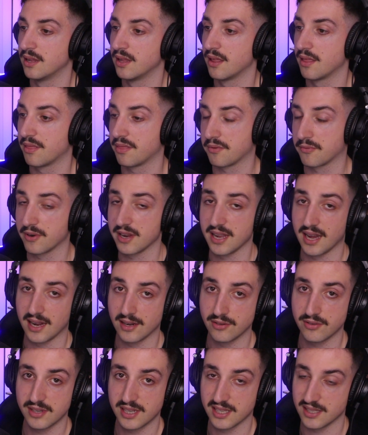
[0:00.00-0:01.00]

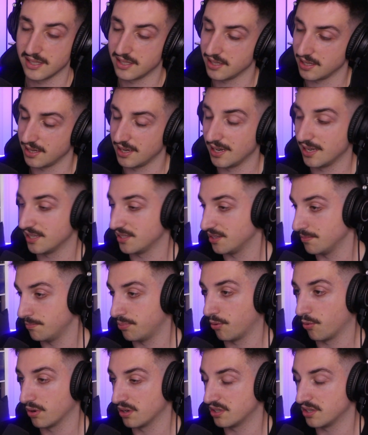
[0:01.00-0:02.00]
300. It is
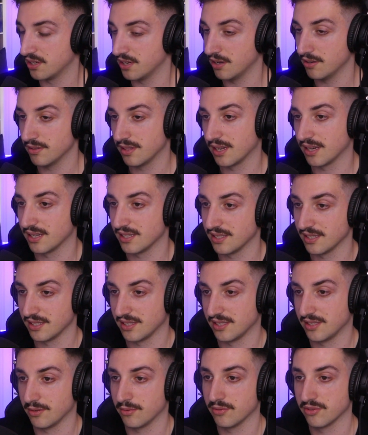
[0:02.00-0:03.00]
important to note that it is
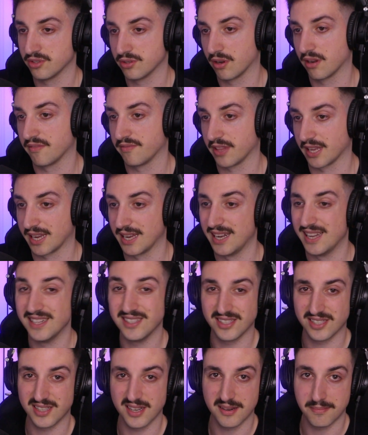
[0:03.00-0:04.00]
still sort of like an
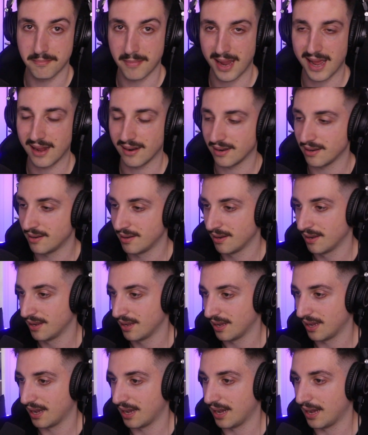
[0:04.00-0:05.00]
instant mount.
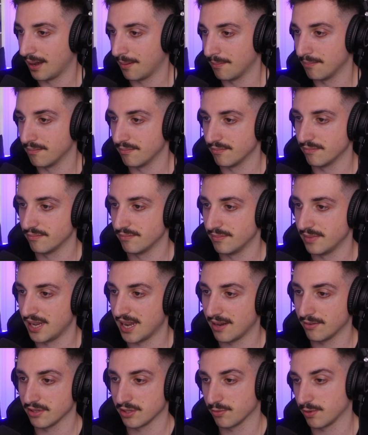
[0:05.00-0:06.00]

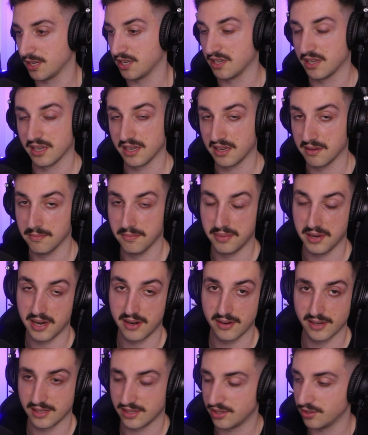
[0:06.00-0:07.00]
Now is what you could
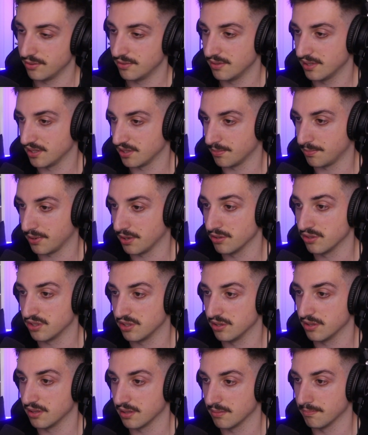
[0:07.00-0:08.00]
compare it to, as opposed
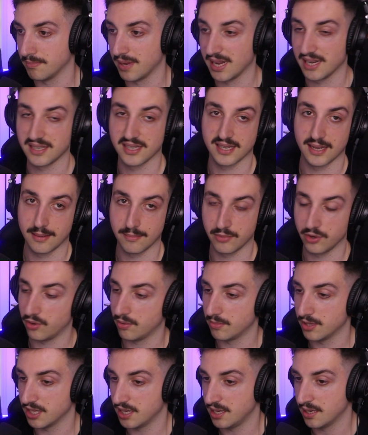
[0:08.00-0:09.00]
to mounting up
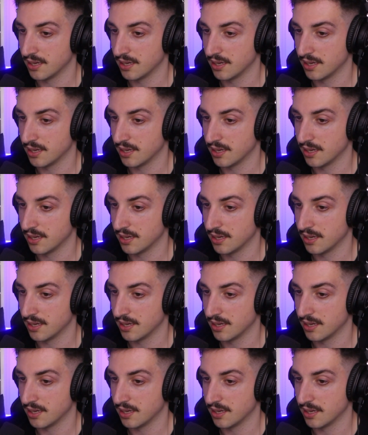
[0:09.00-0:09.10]
normally.